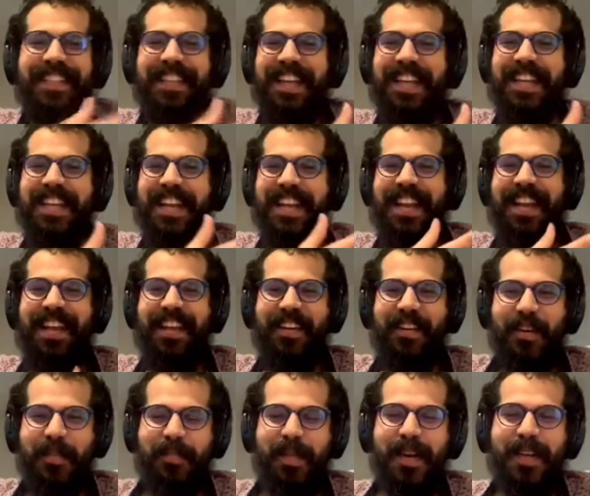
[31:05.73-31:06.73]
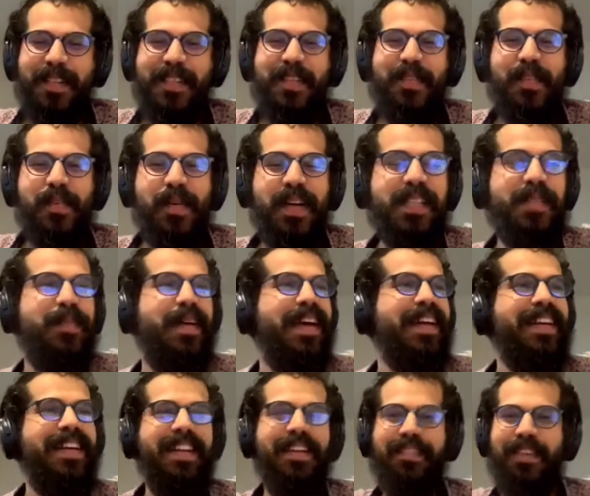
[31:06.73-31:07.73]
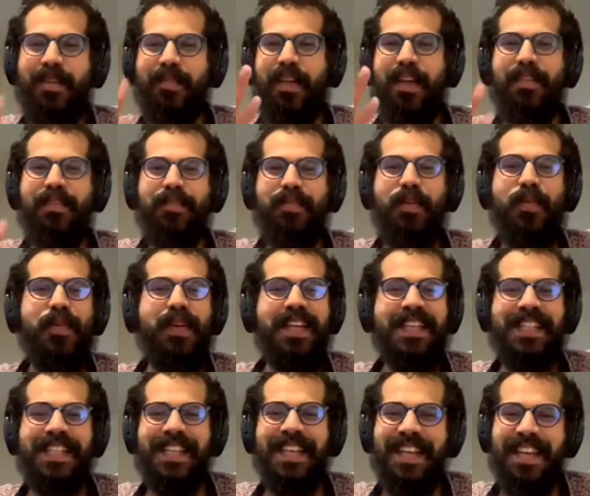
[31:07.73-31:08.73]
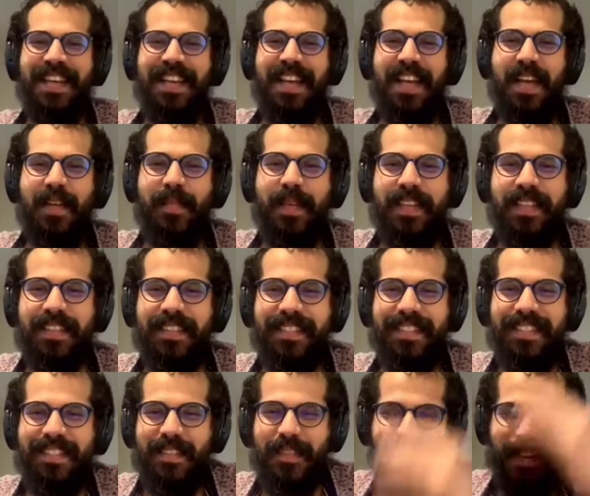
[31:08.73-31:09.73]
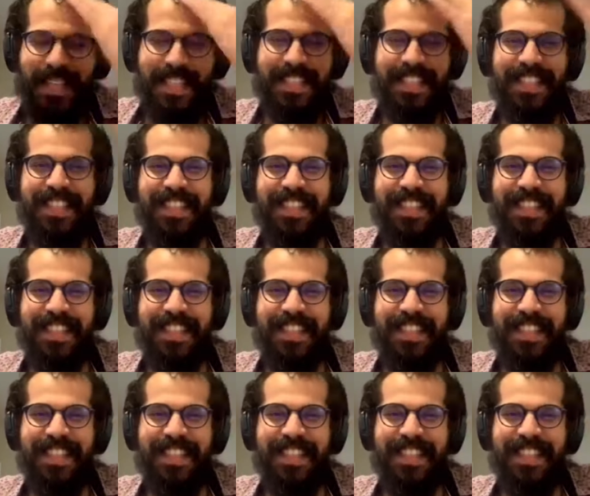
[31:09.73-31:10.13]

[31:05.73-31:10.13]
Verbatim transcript: in or parts of the West Bank in a, in a few weeks. I mean, what?